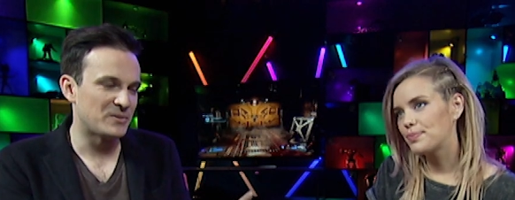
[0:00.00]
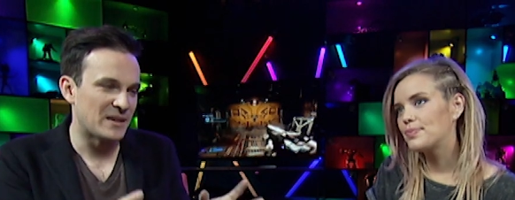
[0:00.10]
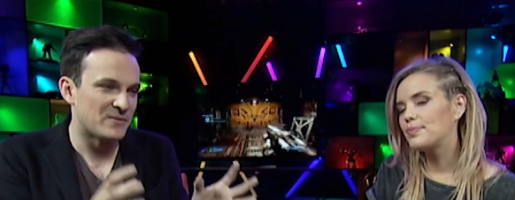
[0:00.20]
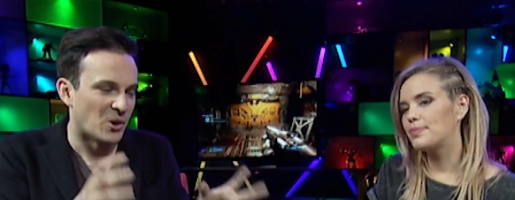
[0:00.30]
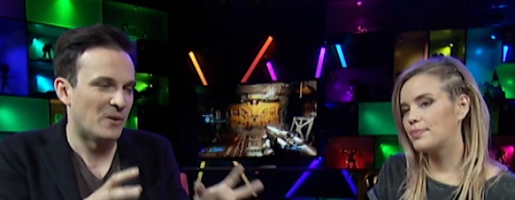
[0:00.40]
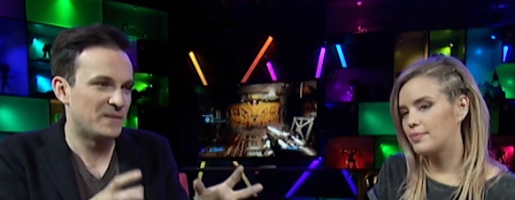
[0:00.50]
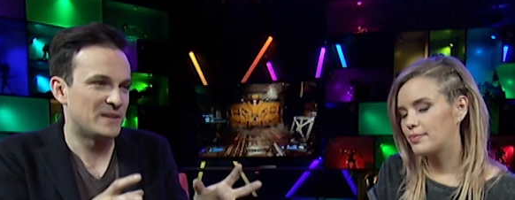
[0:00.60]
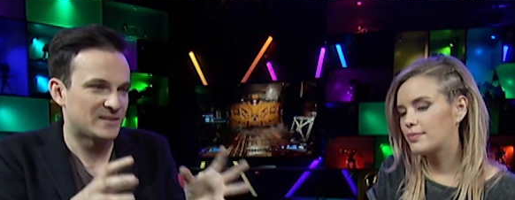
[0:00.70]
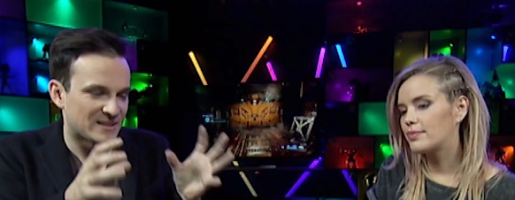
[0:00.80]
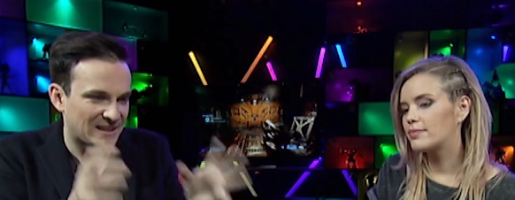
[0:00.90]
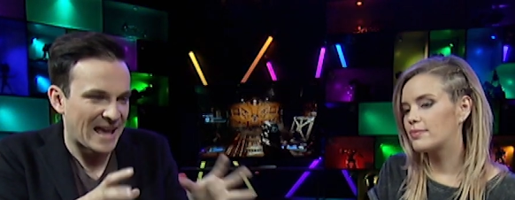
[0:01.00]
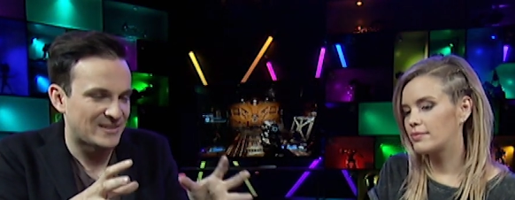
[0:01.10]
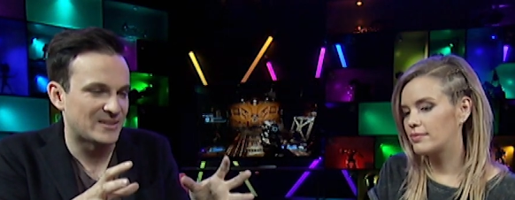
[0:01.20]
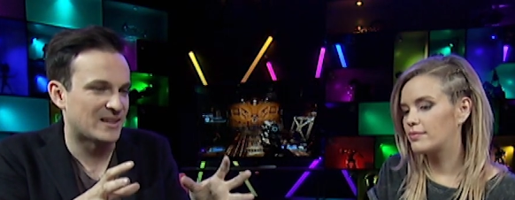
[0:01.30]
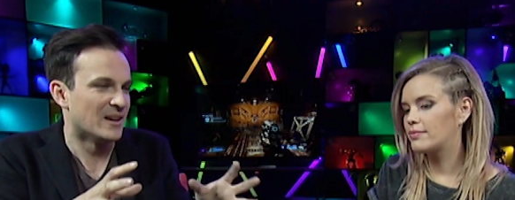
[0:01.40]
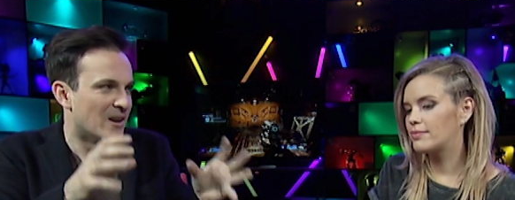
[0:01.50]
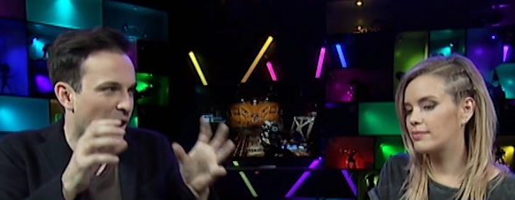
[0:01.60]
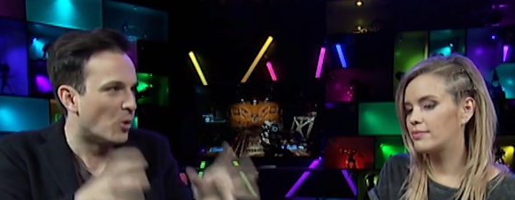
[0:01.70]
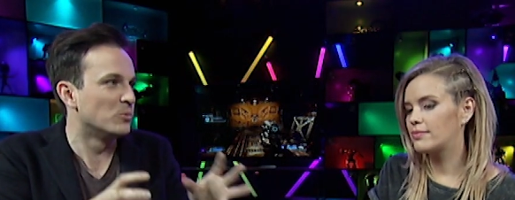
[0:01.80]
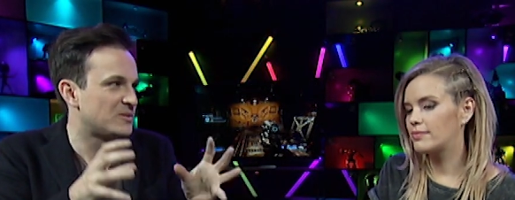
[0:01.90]
Speaker 1: they've gone for this classic
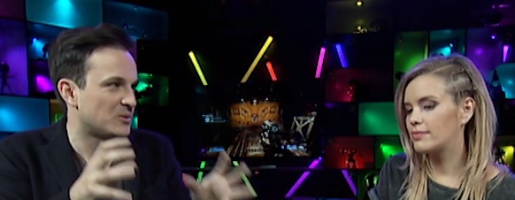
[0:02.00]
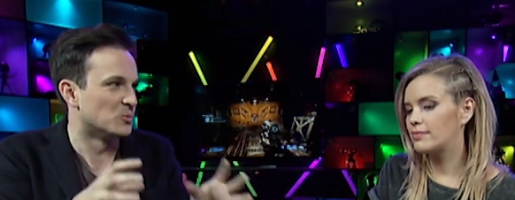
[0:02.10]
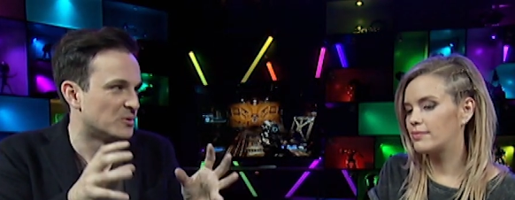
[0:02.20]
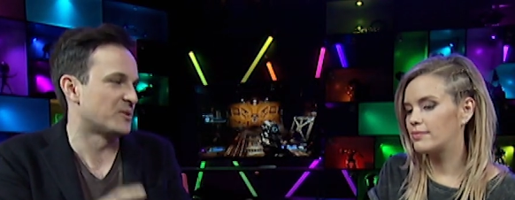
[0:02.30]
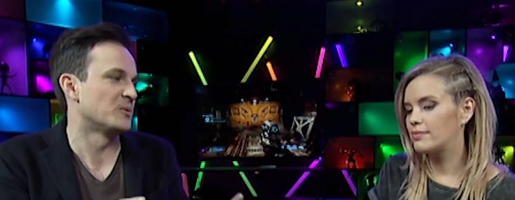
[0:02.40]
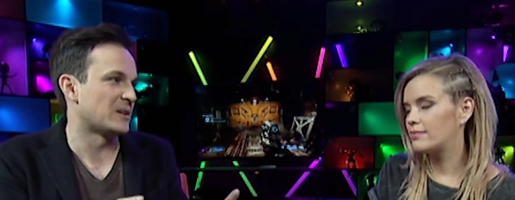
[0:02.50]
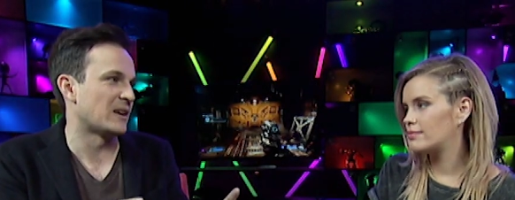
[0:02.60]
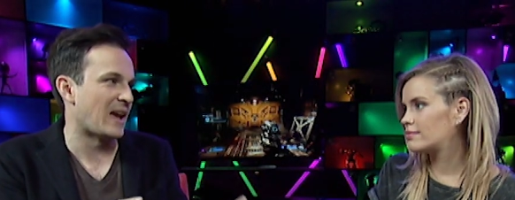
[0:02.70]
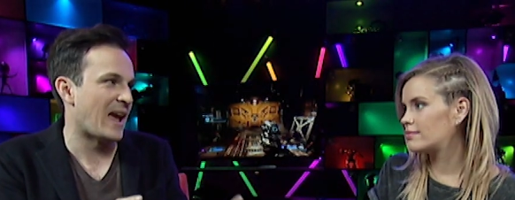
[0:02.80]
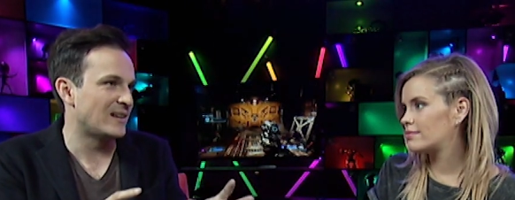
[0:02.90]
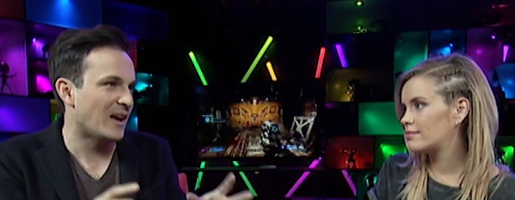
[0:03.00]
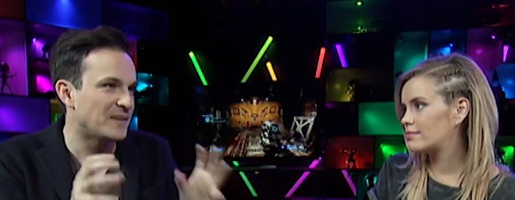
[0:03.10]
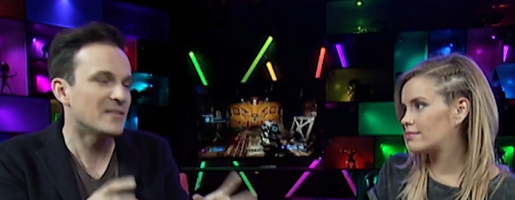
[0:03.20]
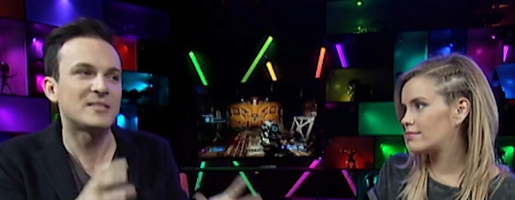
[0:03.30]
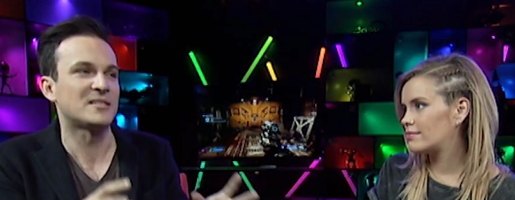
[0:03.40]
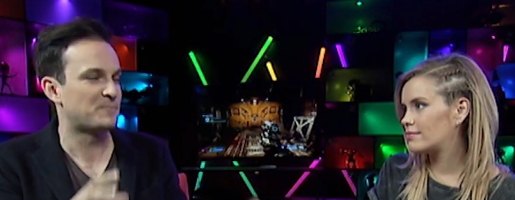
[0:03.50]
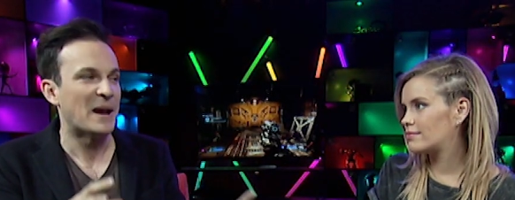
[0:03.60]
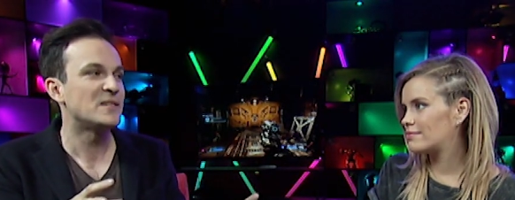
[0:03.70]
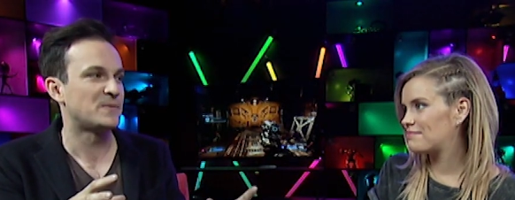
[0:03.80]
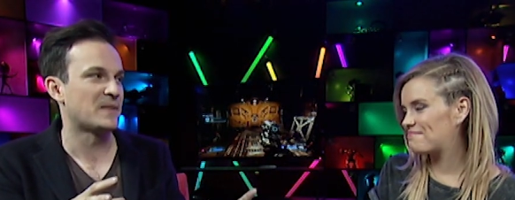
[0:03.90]
old school shooter, and I think there's a
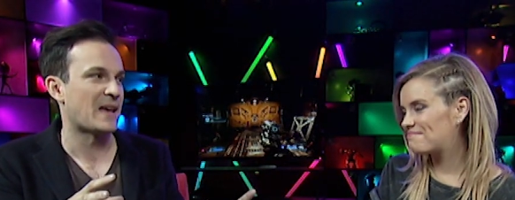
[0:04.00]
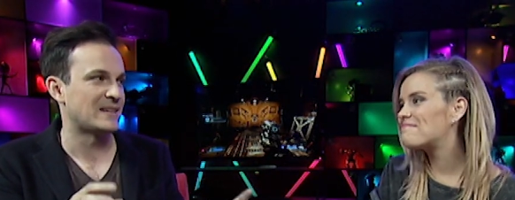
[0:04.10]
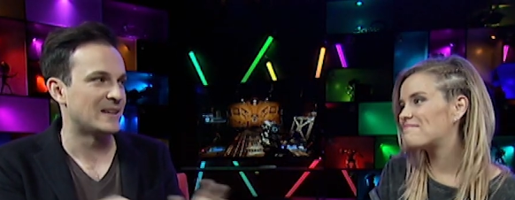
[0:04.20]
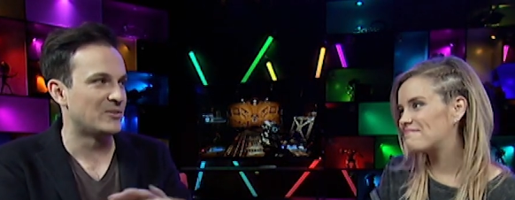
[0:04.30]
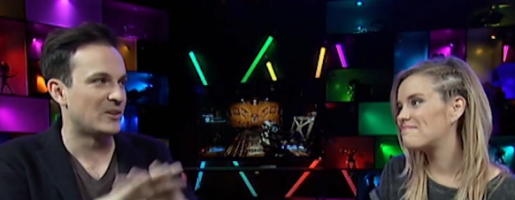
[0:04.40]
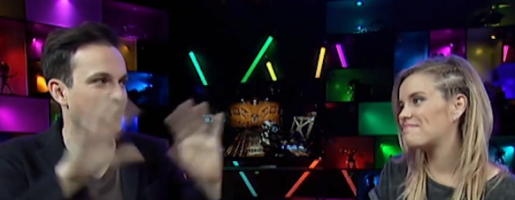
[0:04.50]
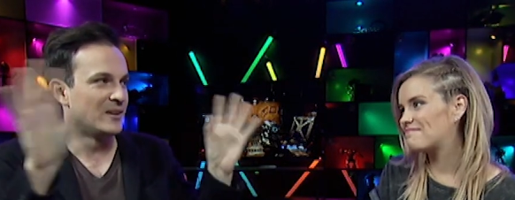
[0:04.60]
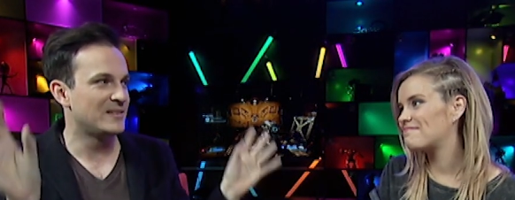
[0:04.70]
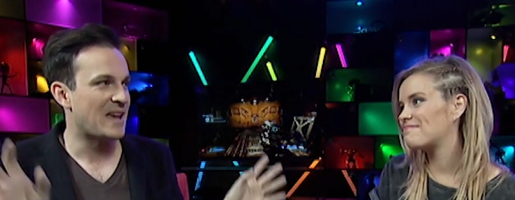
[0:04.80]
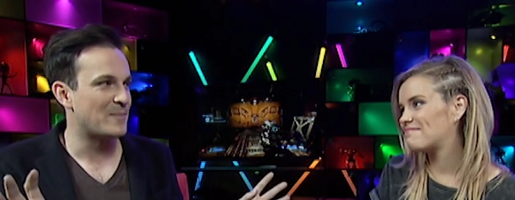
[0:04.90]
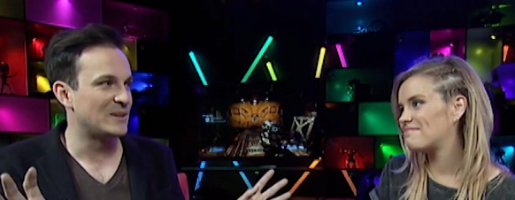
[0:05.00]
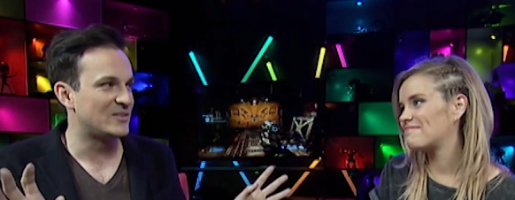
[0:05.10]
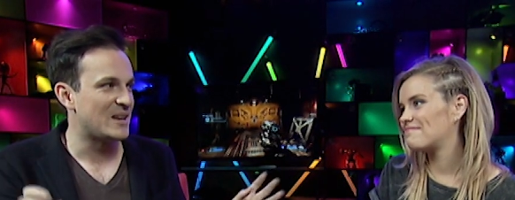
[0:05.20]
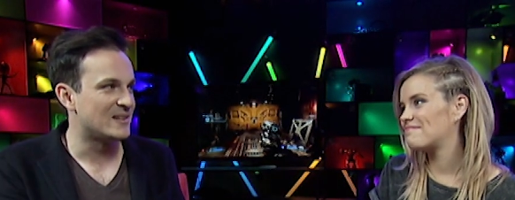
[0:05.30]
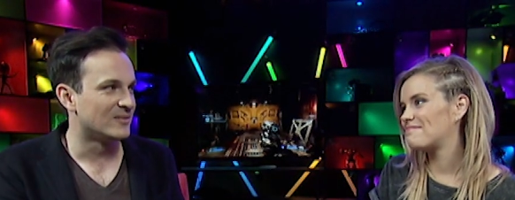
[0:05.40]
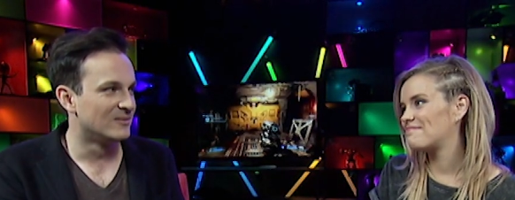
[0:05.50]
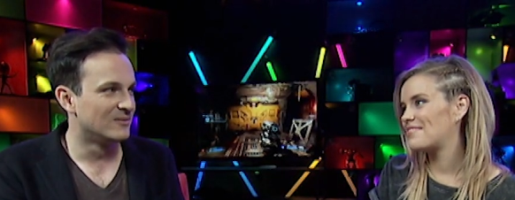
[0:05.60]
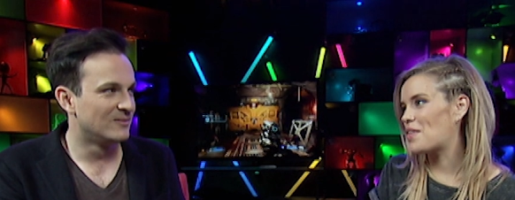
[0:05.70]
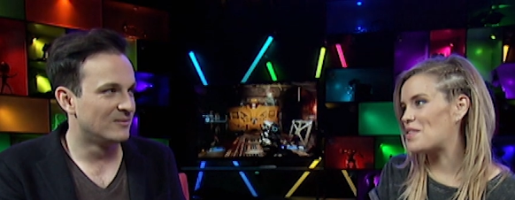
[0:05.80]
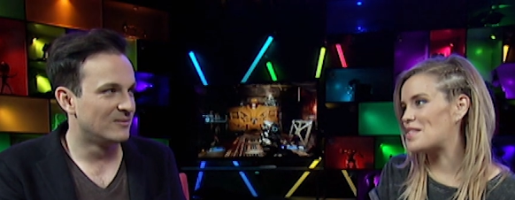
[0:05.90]
space for that in the gaming scene.
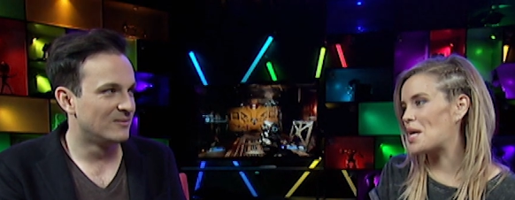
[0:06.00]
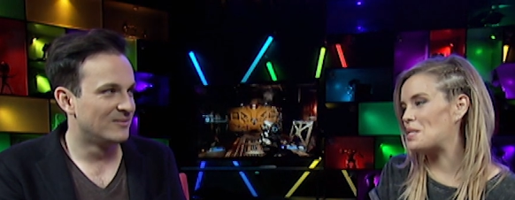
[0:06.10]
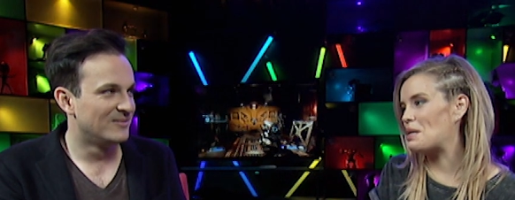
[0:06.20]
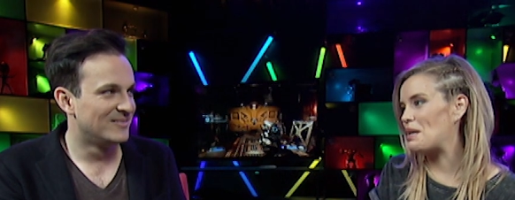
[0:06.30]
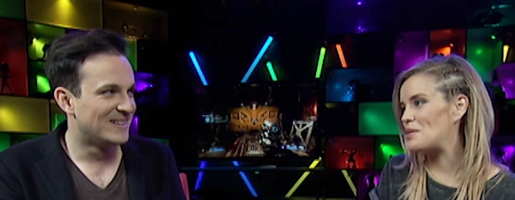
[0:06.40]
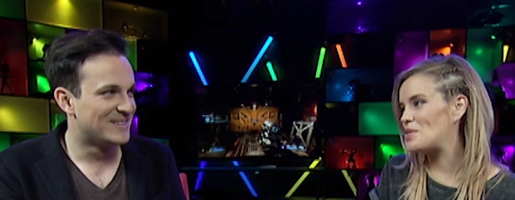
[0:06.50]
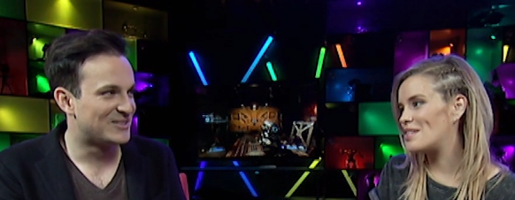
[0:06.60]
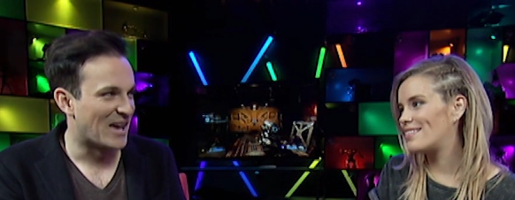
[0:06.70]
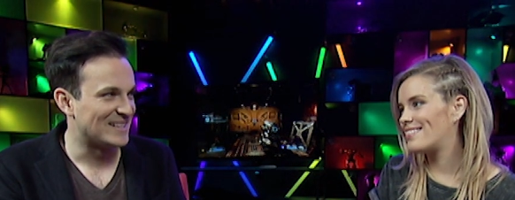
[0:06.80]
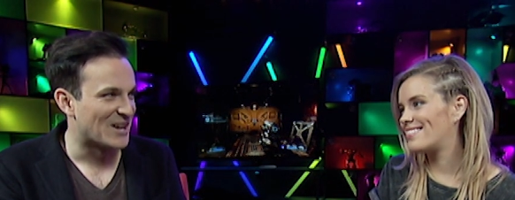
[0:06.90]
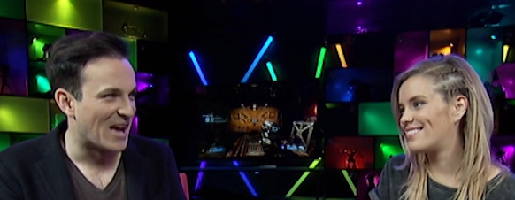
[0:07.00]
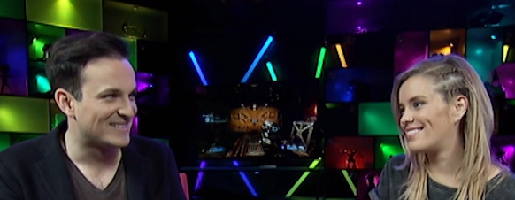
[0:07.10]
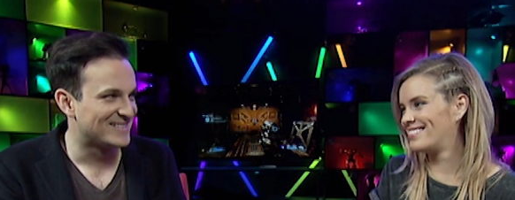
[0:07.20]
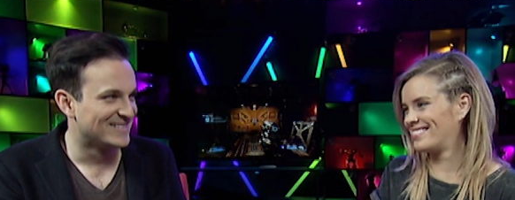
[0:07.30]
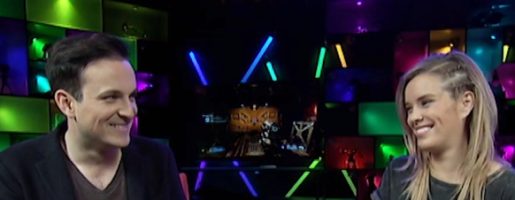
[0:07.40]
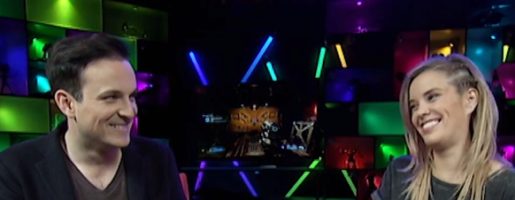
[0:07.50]
Speaker 2: In the zeitgeist. In the zeitgeist.